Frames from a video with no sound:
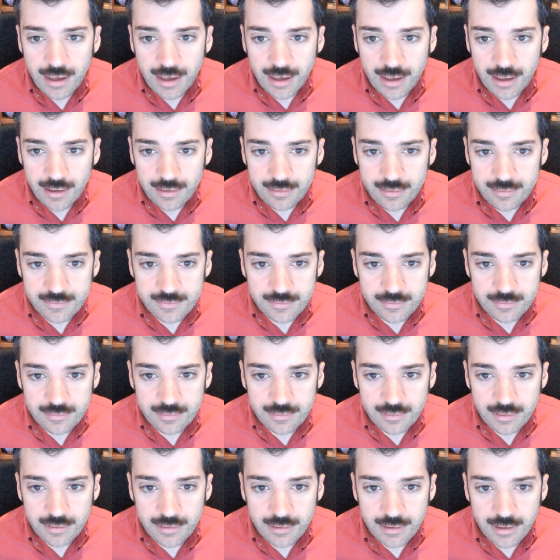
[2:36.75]
And
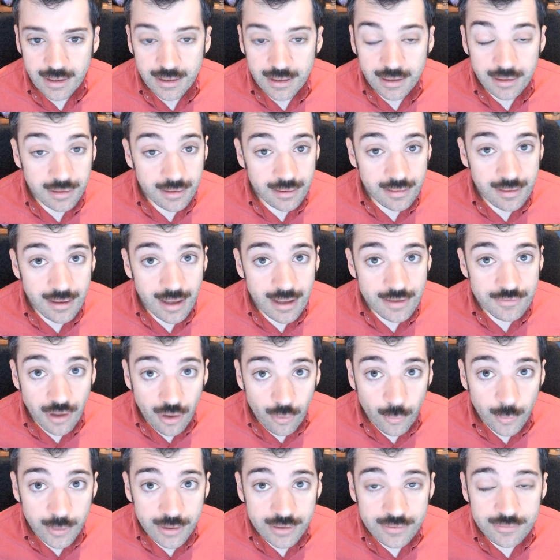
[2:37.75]
edited,
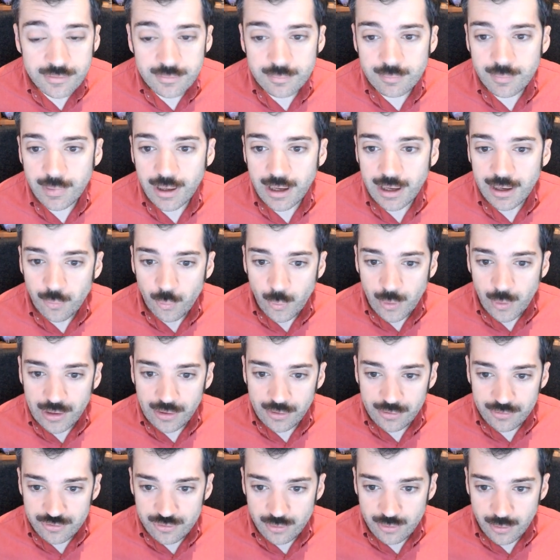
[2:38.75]
as always, by
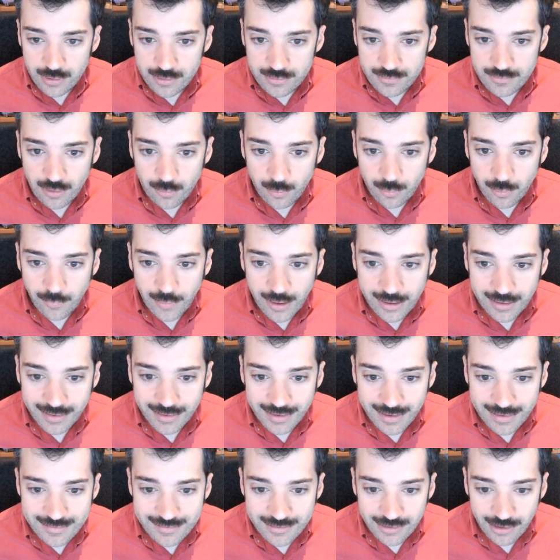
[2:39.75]
Will Shortz. Are we ready
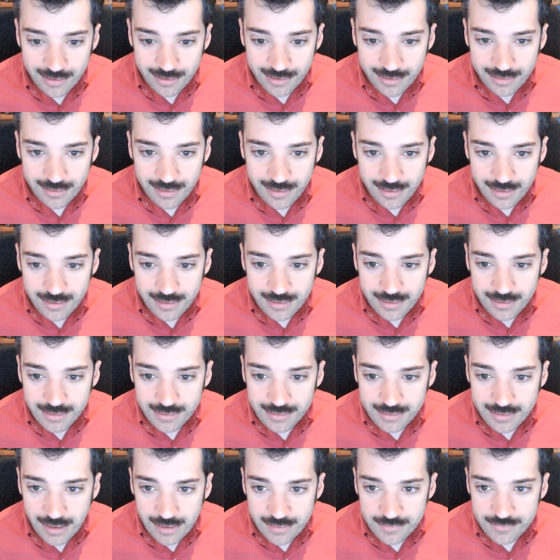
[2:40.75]
to get started?
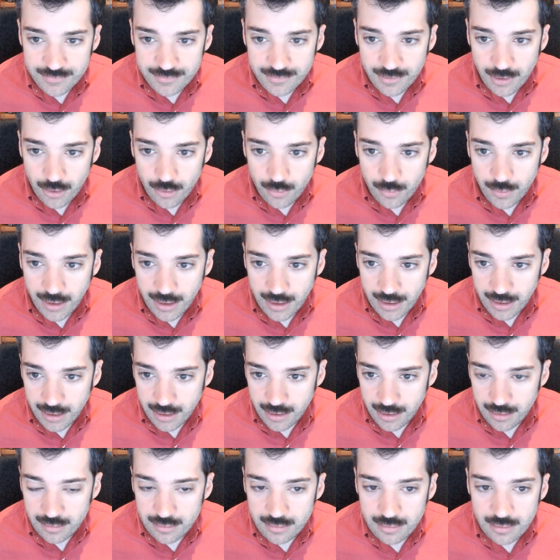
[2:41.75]
Yes,
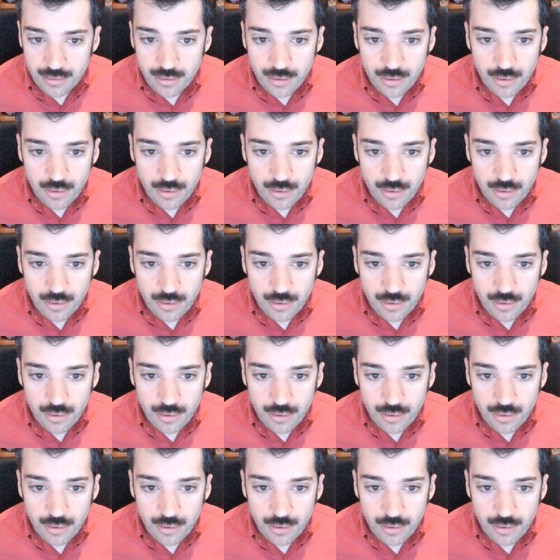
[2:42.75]
okay.